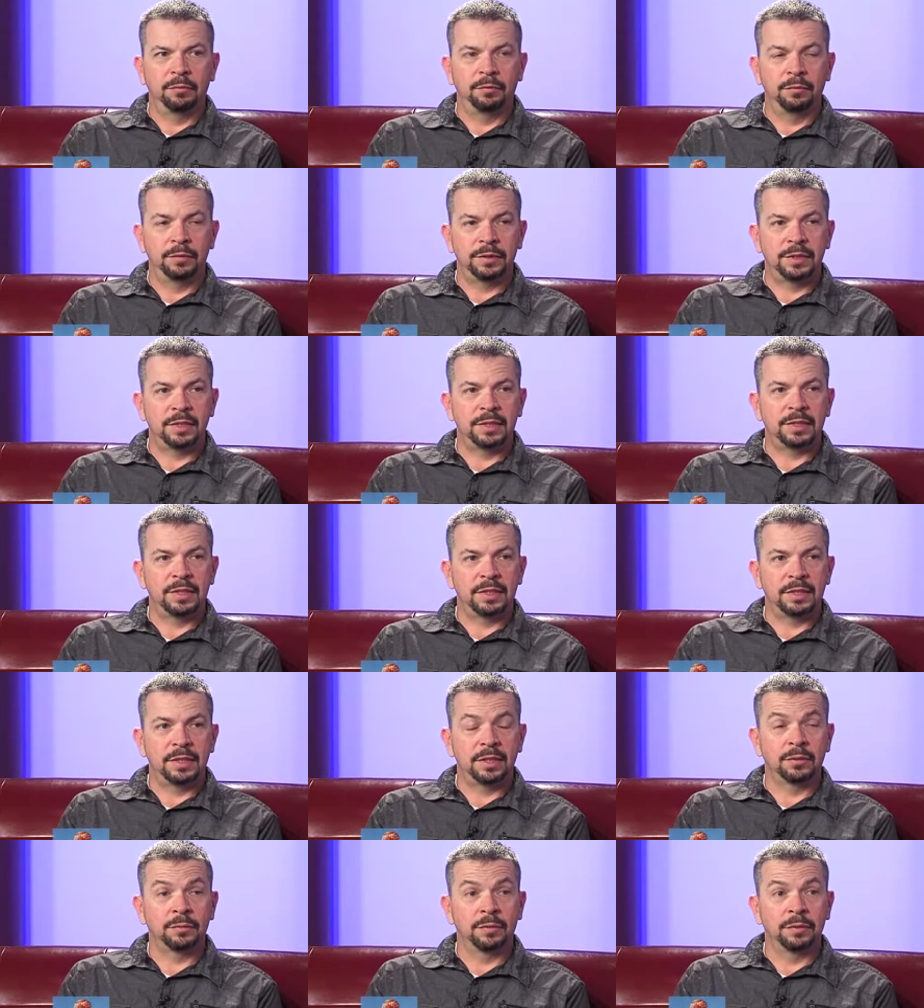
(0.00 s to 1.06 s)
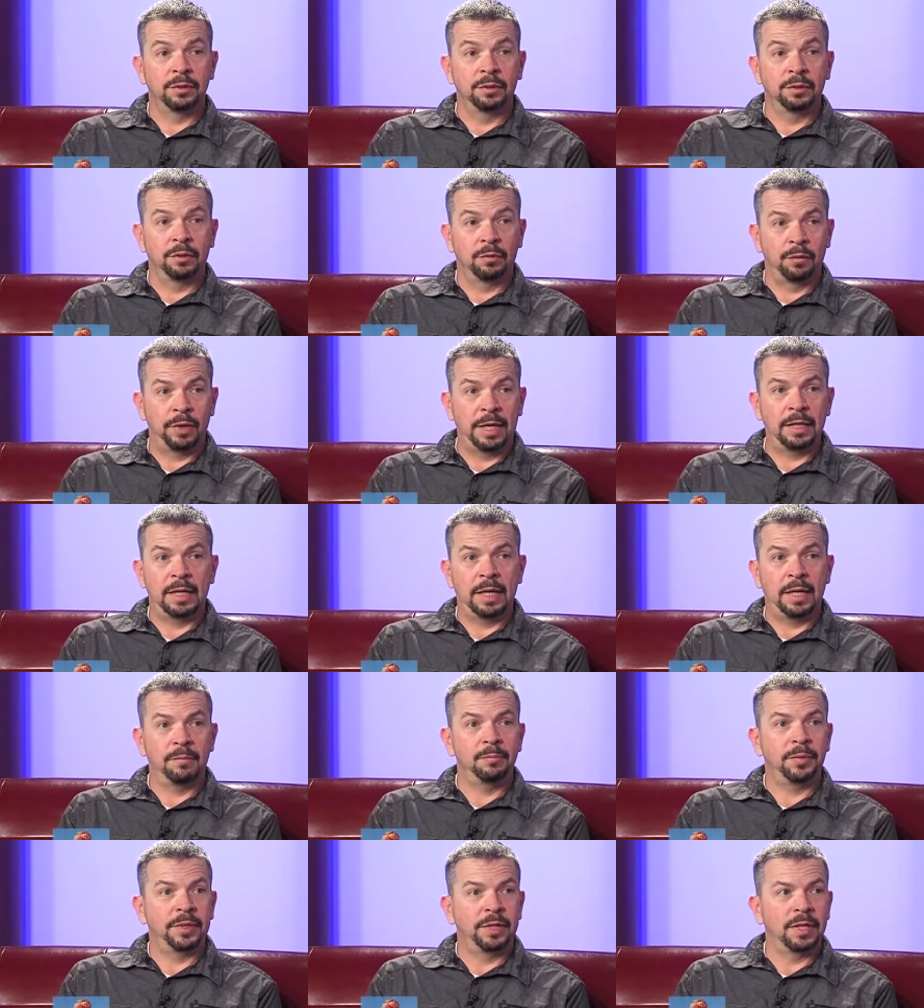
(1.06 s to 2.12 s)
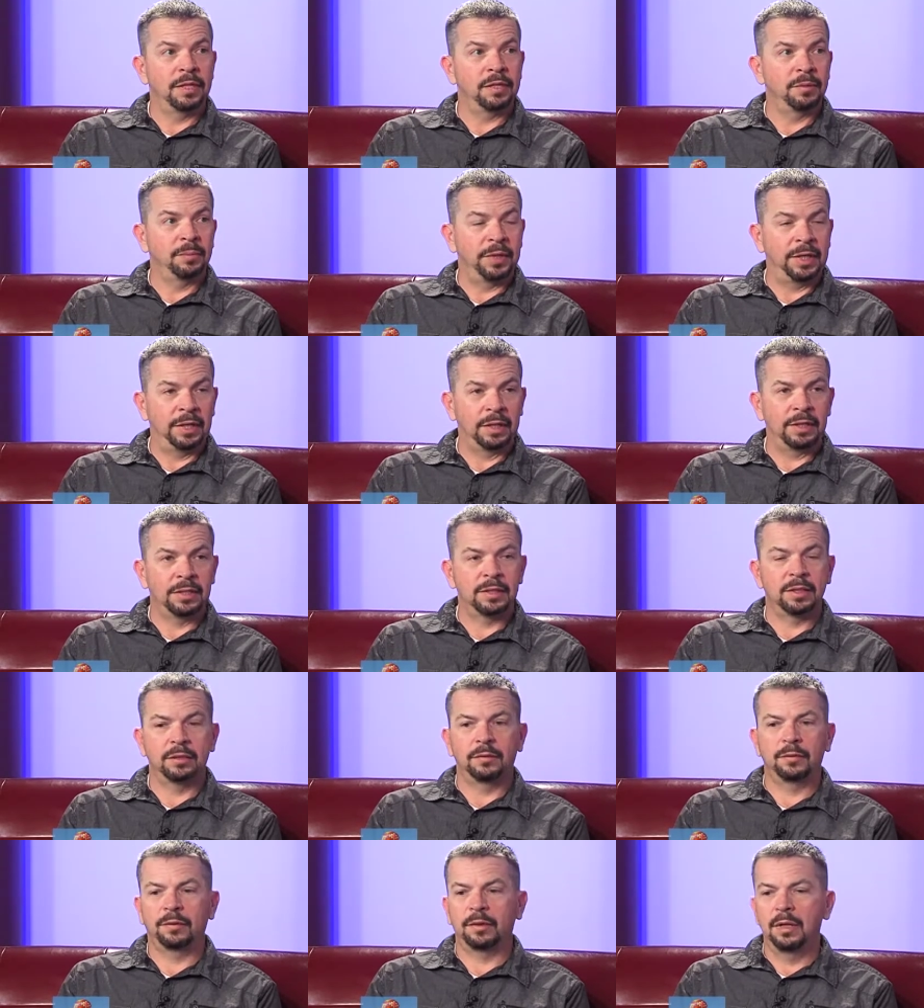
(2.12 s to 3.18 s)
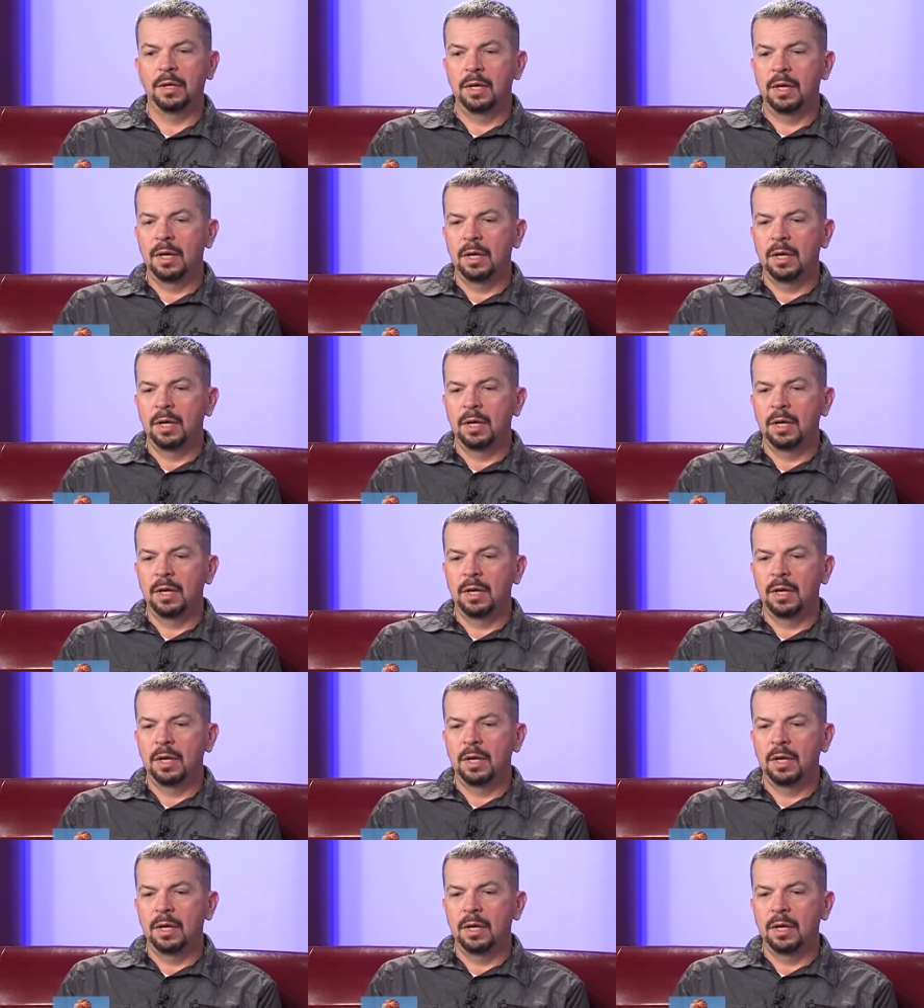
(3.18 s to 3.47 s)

Route 66 was a great name because of sure. being on Central.